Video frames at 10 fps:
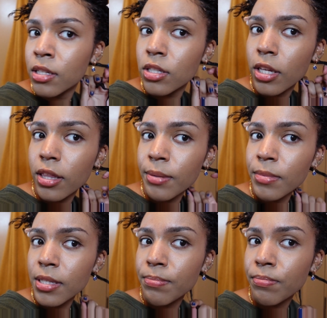so I think I'm
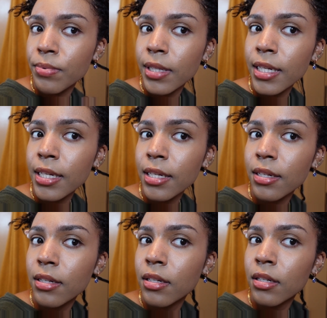gonna split it
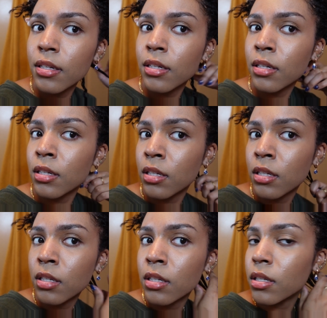
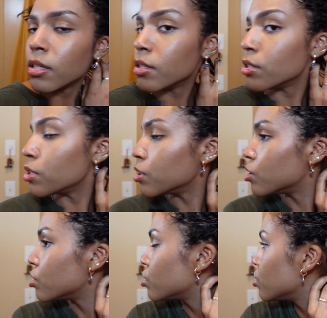into
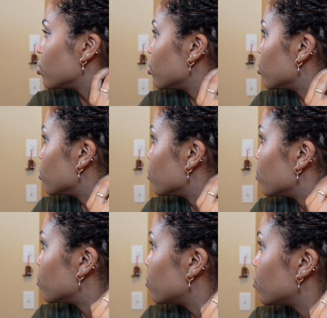
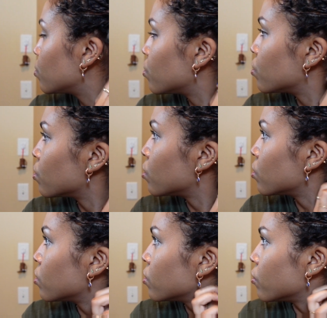2.
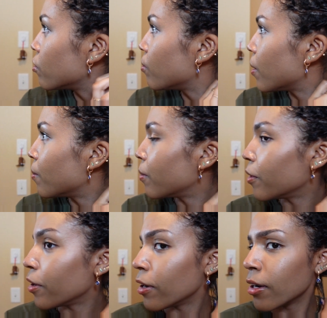
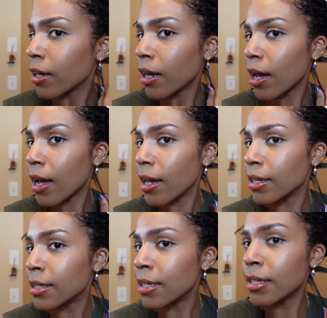Remember, I
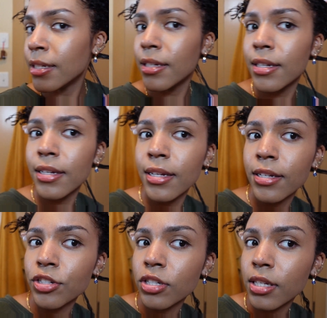didn't
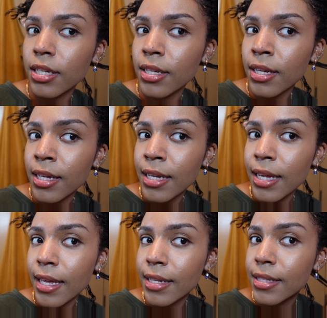initially
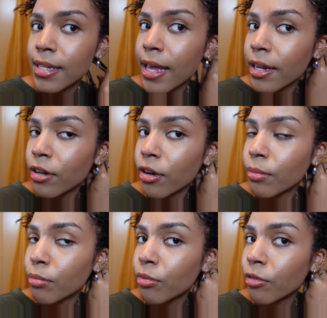intend
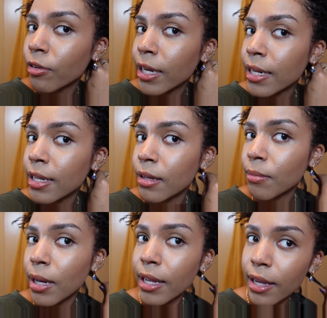on
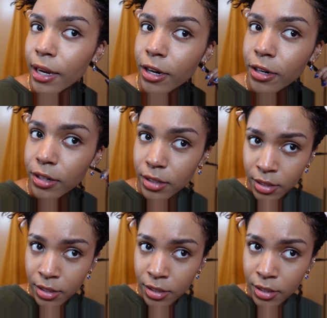braiding my hair